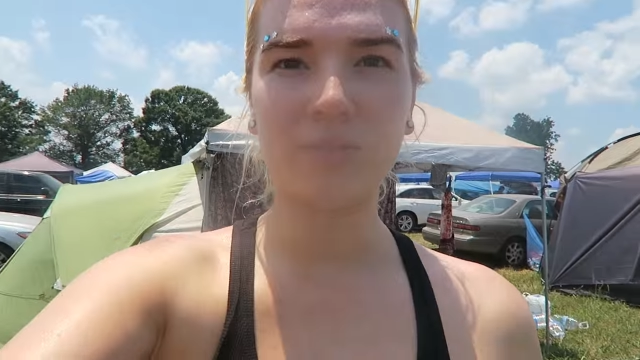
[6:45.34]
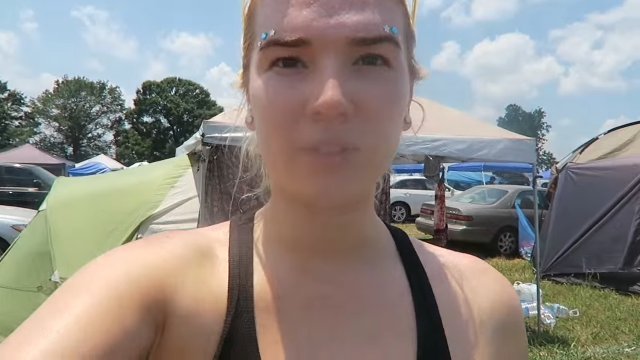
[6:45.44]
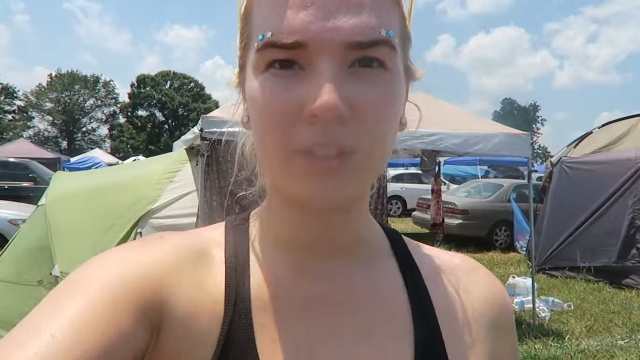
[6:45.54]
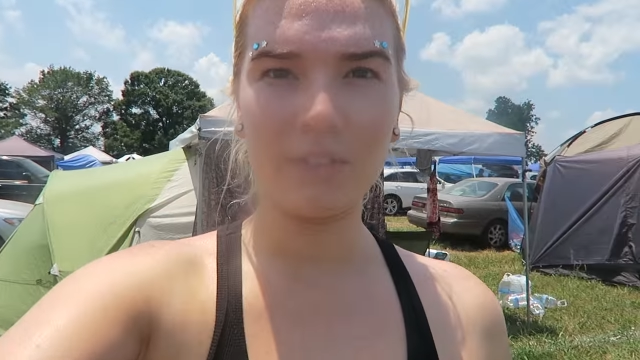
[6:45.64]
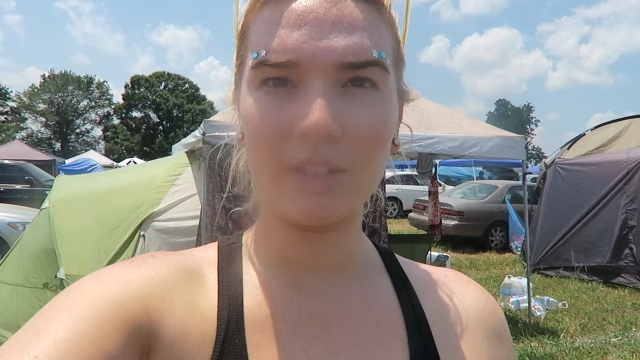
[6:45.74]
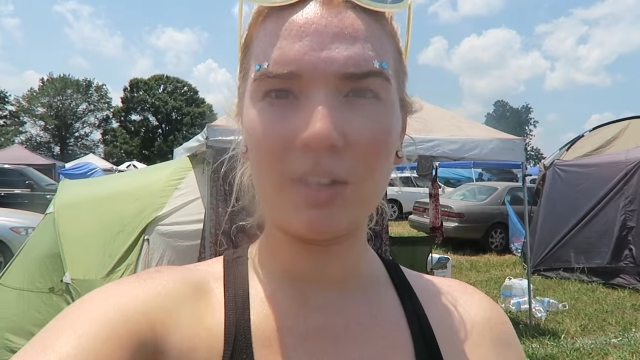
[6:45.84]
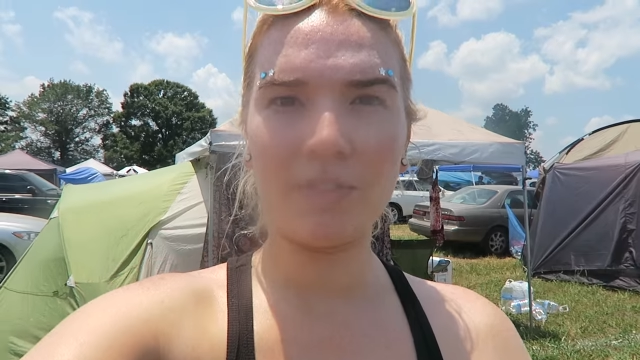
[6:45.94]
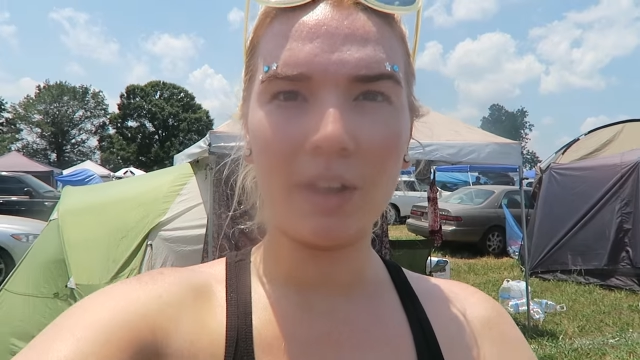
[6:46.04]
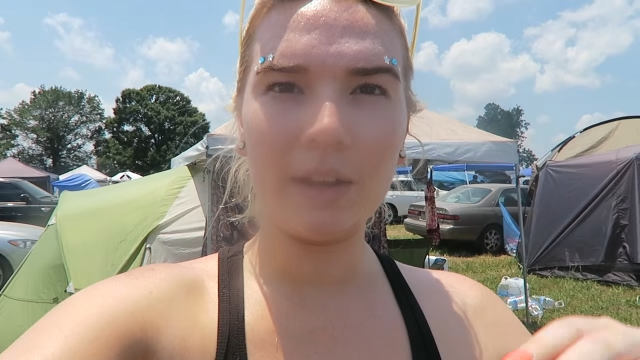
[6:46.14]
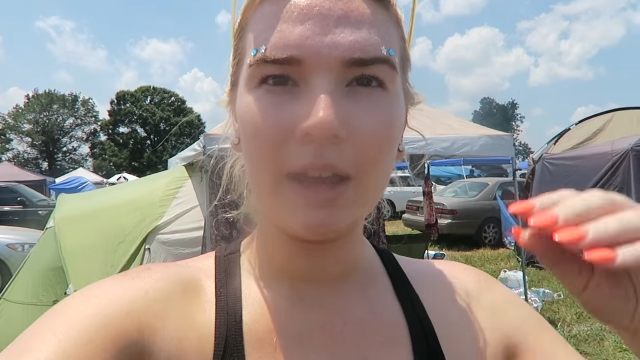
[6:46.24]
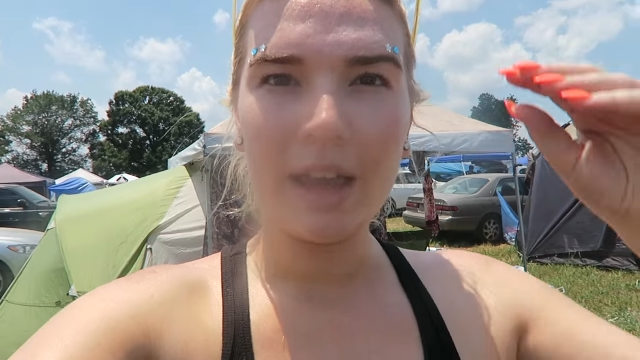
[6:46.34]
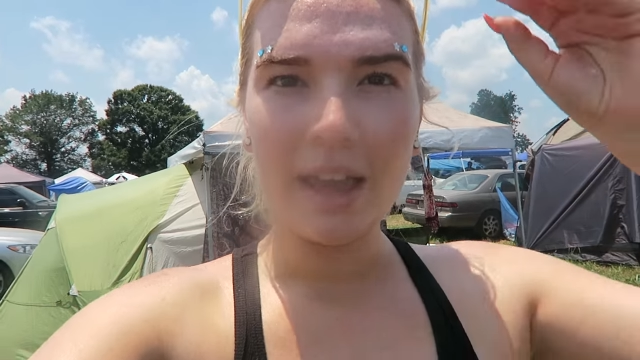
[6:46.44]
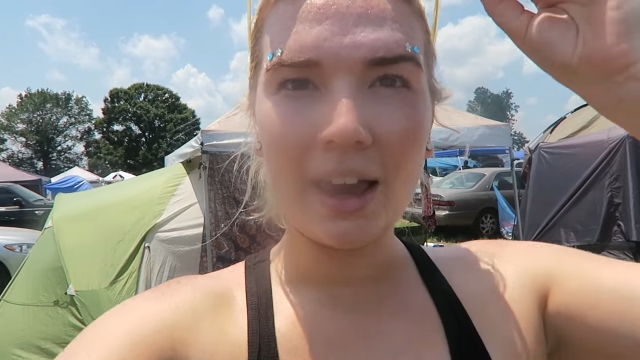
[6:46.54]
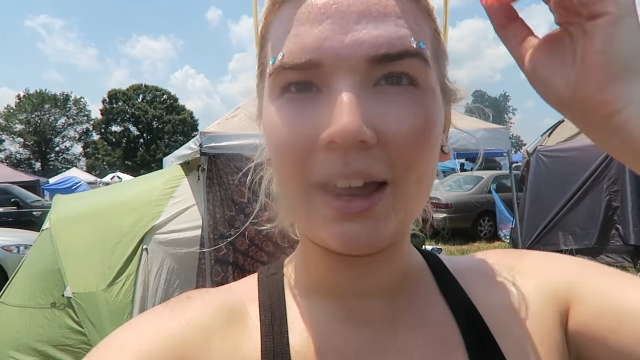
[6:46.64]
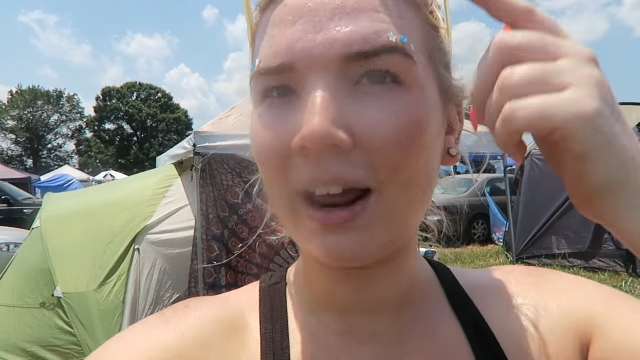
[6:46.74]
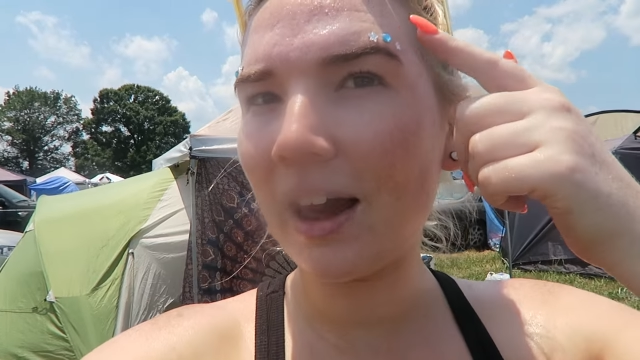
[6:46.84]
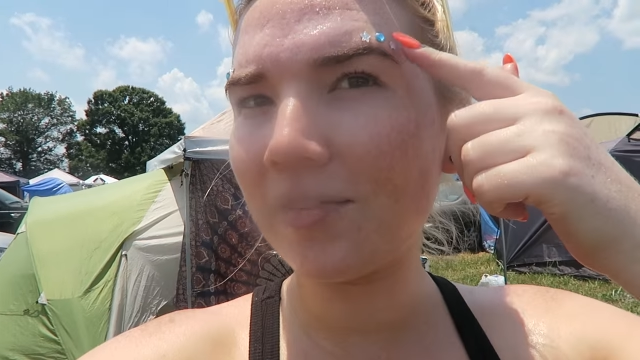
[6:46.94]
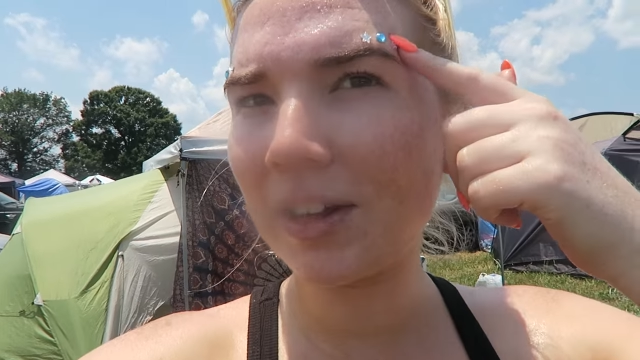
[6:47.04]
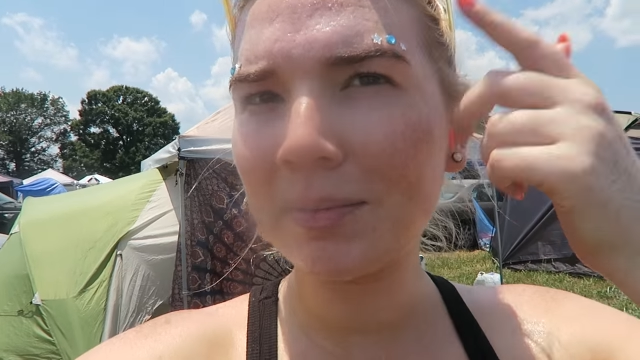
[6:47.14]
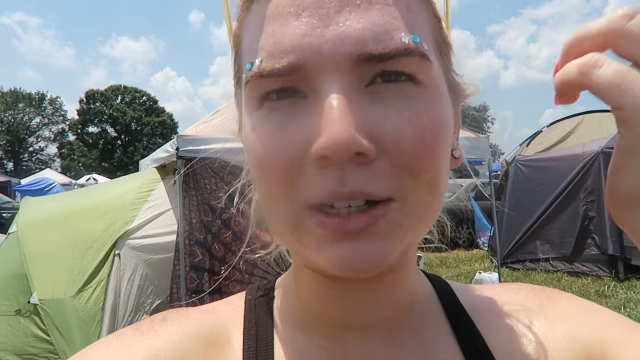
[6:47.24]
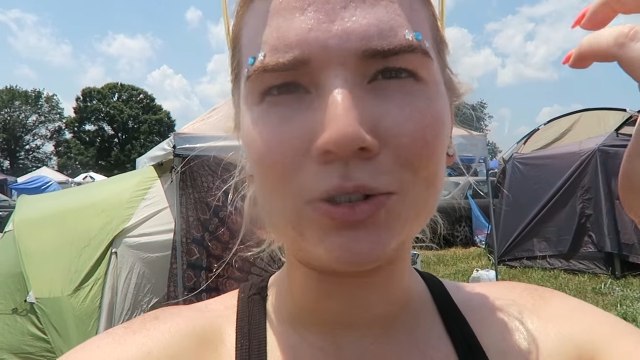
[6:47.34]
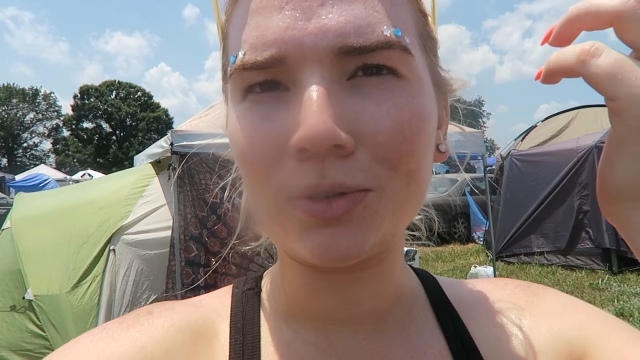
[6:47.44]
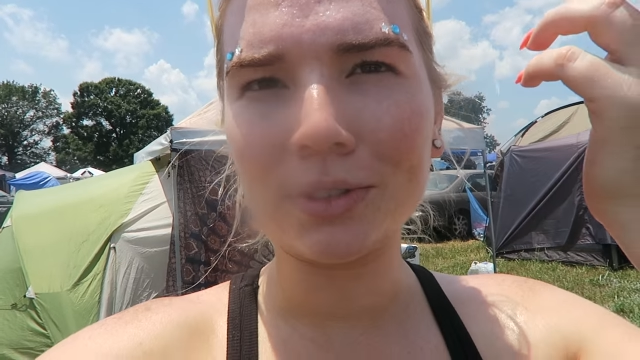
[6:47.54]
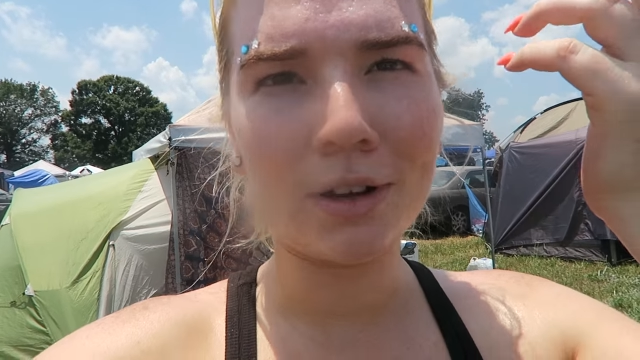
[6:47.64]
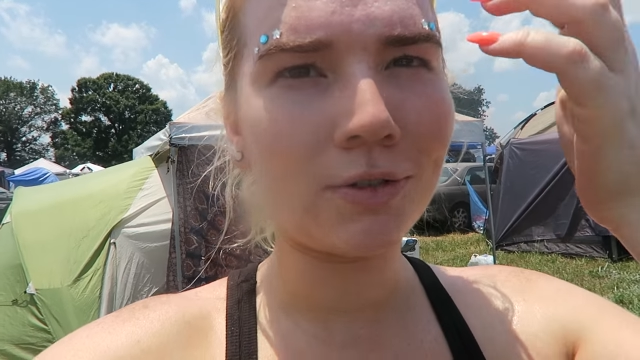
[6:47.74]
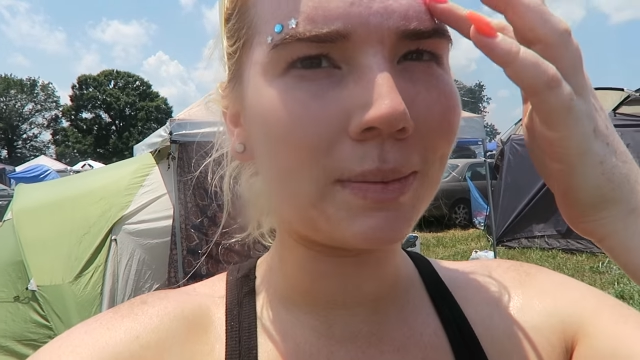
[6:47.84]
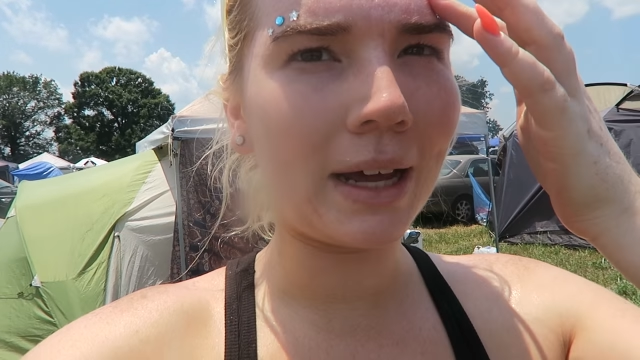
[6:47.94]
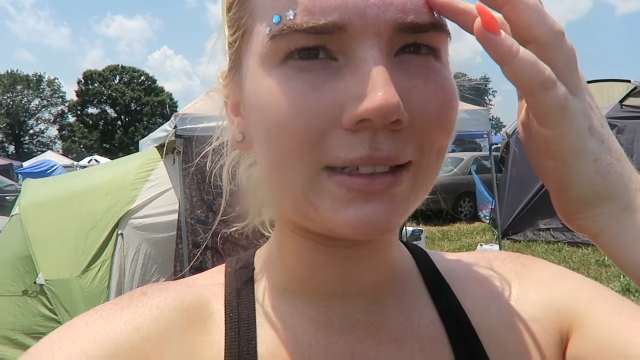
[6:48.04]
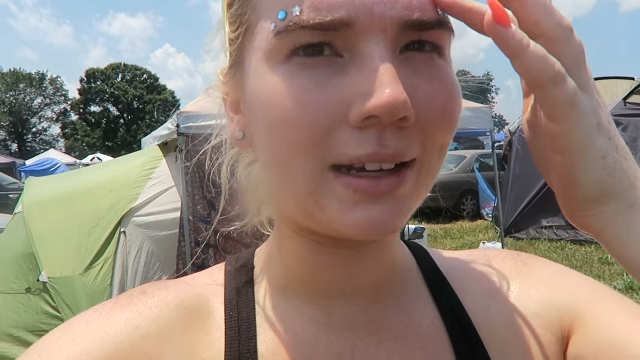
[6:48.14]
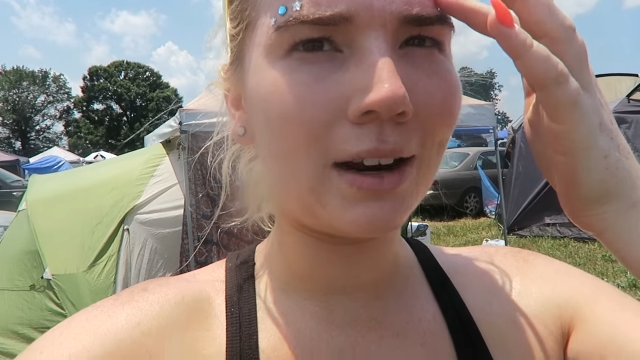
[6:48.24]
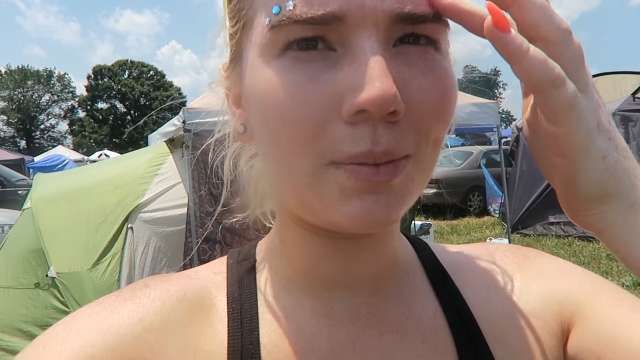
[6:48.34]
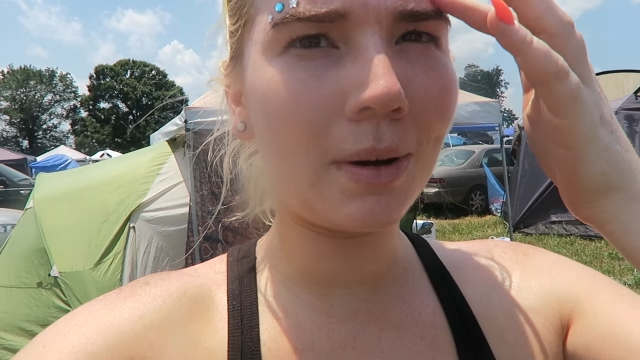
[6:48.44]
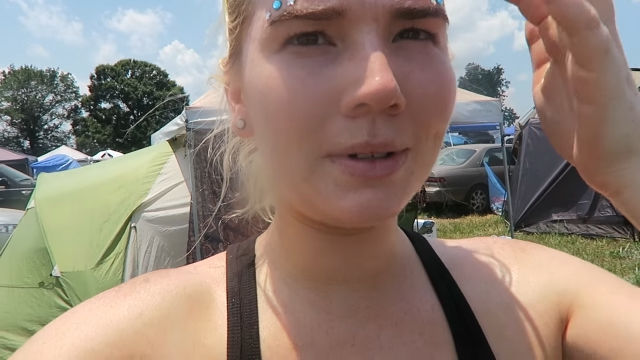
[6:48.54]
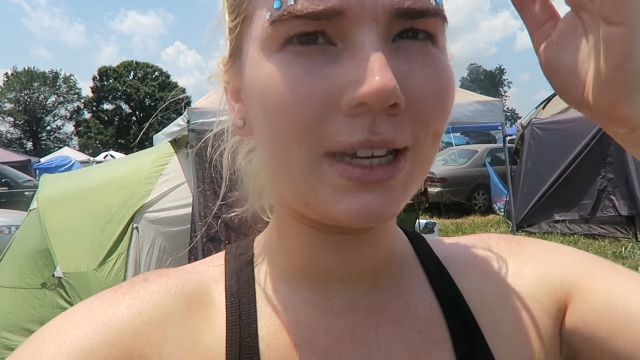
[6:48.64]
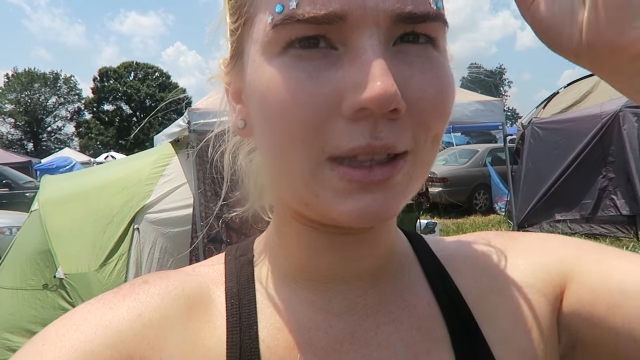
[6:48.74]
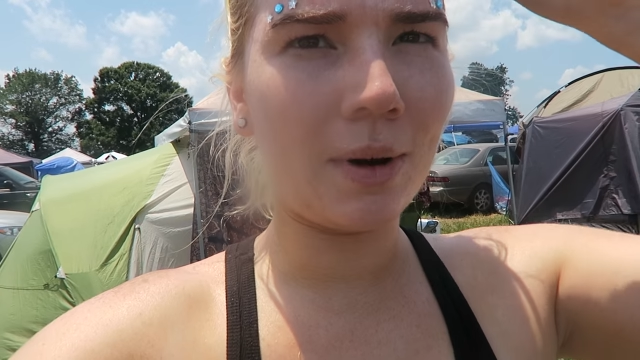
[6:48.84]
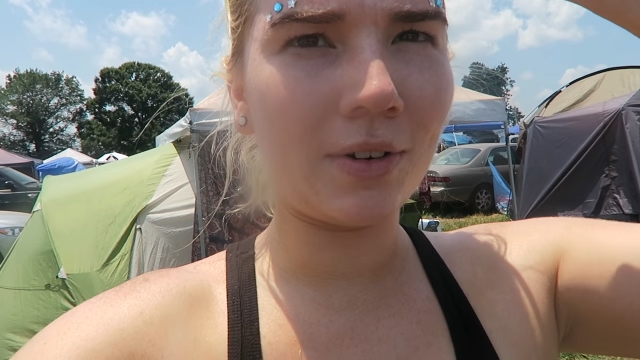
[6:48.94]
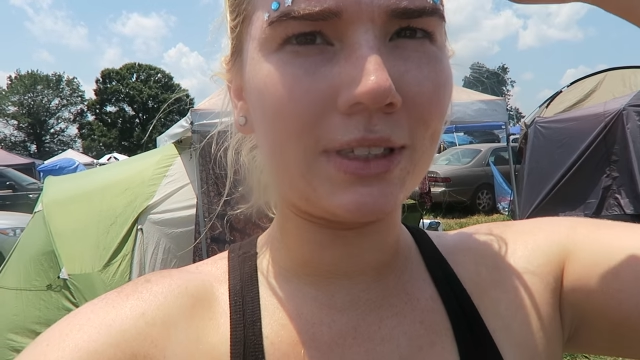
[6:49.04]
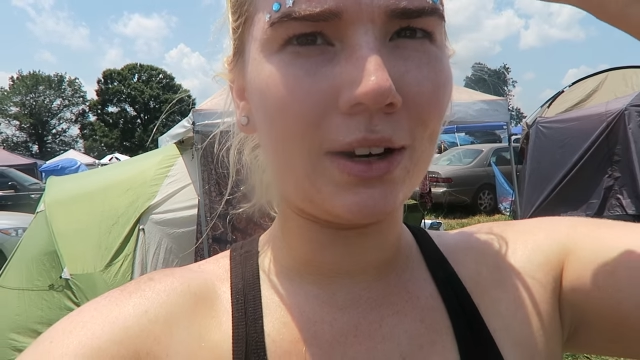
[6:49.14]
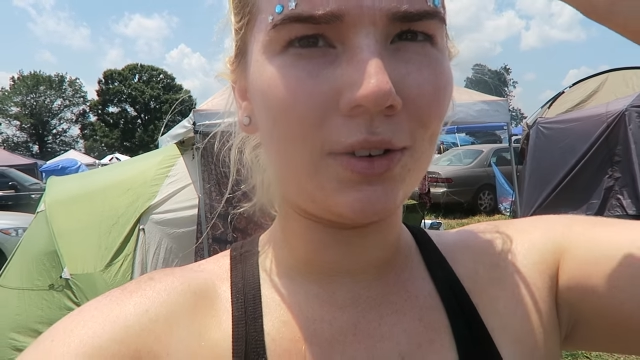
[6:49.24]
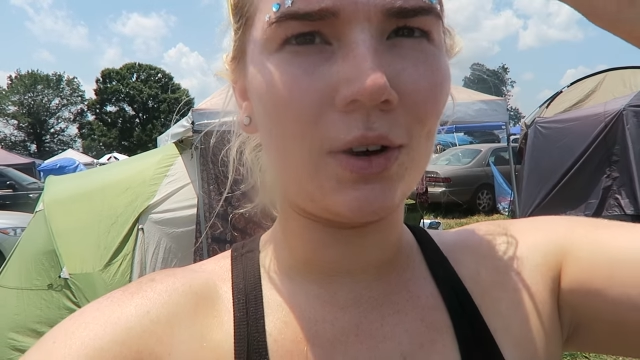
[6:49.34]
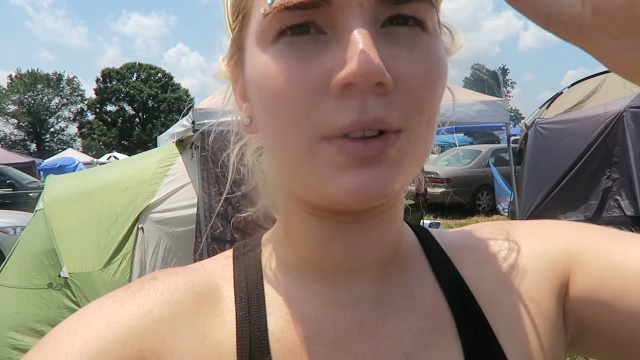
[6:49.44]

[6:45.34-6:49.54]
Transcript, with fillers: really, really fun. And I have like my jewels on from last night. I'll probably take them off because they don't